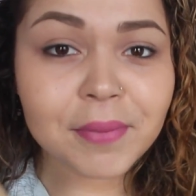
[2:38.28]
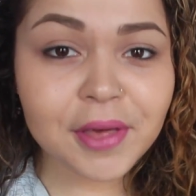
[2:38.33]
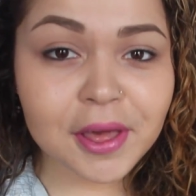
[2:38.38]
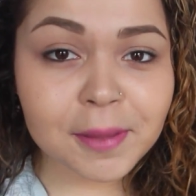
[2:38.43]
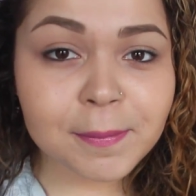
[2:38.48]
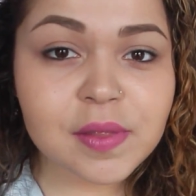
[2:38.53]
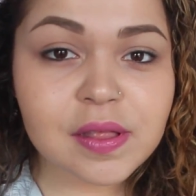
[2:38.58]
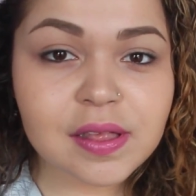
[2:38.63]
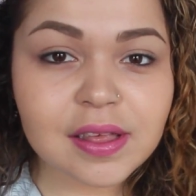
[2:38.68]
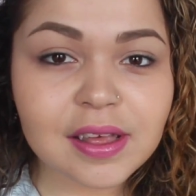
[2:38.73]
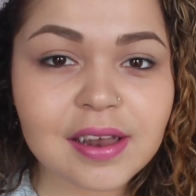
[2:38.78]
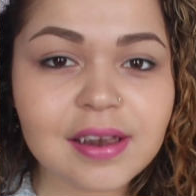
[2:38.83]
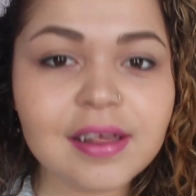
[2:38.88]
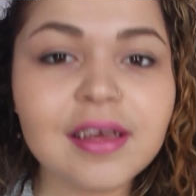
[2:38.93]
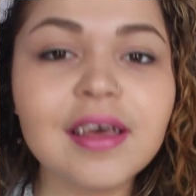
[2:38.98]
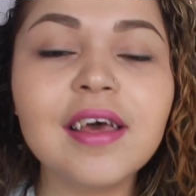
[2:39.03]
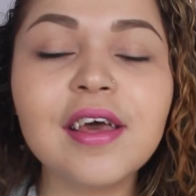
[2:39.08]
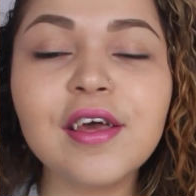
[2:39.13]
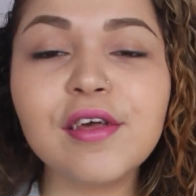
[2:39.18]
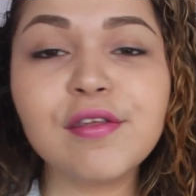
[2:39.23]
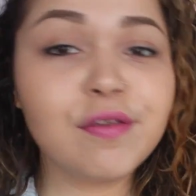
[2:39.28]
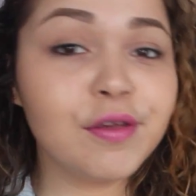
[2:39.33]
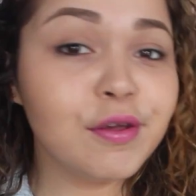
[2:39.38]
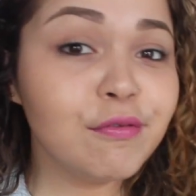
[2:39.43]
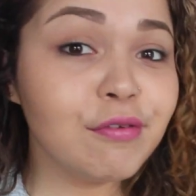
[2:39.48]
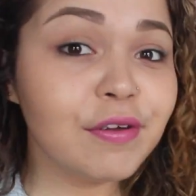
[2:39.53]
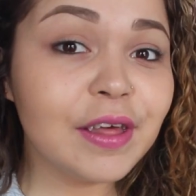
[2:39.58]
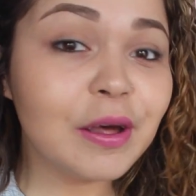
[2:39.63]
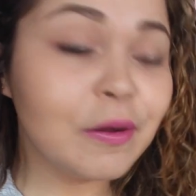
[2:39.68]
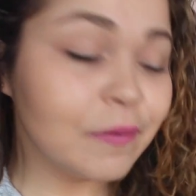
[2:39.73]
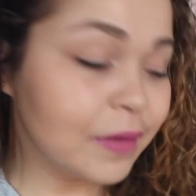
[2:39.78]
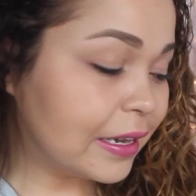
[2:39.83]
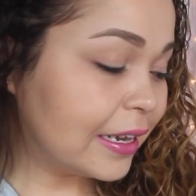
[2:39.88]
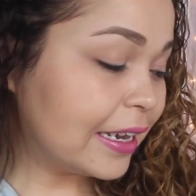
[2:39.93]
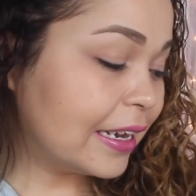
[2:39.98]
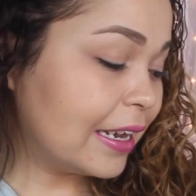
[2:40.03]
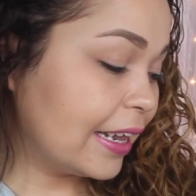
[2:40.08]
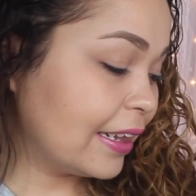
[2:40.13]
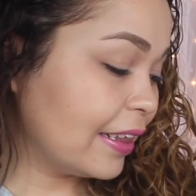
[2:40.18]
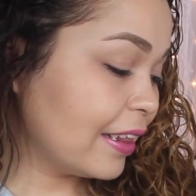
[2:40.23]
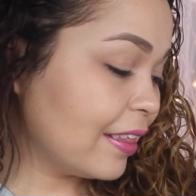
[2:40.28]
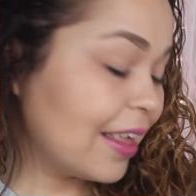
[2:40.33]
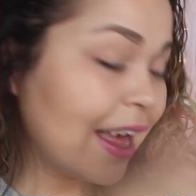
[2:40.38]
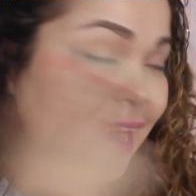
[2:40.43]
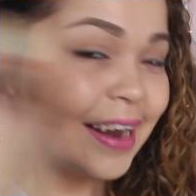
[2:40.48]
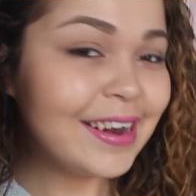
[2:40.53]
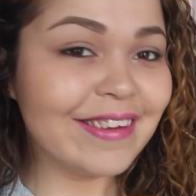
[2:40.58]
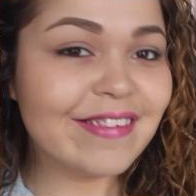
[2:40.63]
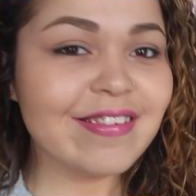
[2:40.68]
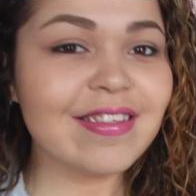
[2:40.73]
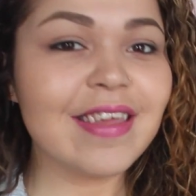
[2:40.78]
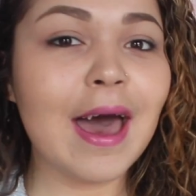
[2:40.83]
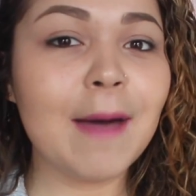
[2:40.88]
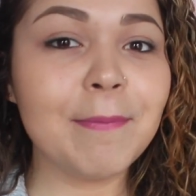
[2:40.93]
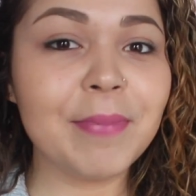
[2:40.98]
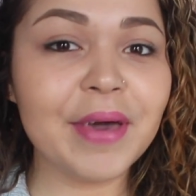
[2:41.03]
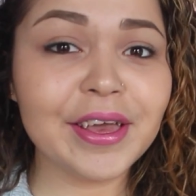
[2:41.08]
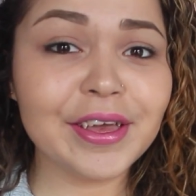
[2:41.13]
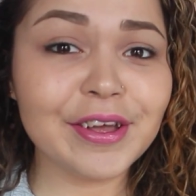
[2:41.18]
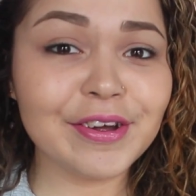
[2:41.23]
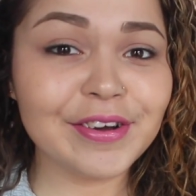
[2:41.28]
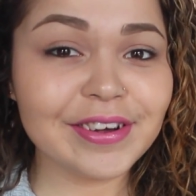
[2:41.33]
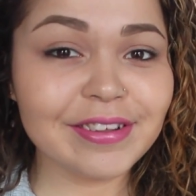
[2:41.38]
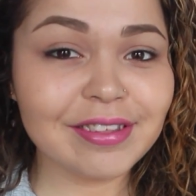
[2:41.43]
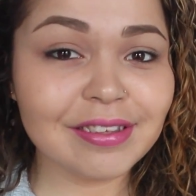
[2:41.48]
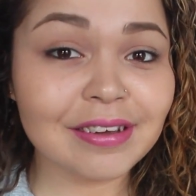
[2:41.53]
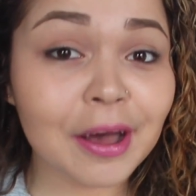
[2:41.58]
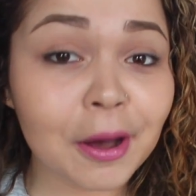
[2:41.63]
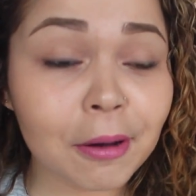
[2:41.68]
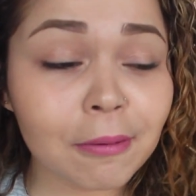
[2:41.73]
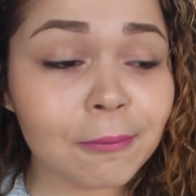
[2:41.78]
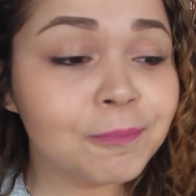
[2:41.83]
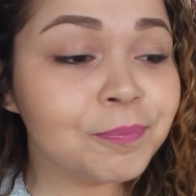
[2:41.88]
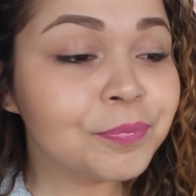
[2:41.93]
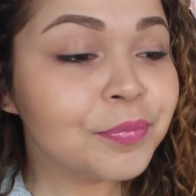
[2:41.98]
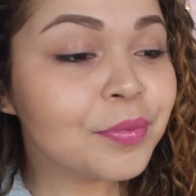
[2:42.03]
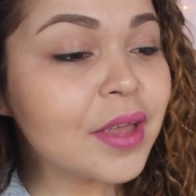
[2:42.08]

pigmented, so you really only need like the tiniest tap and you're good to go.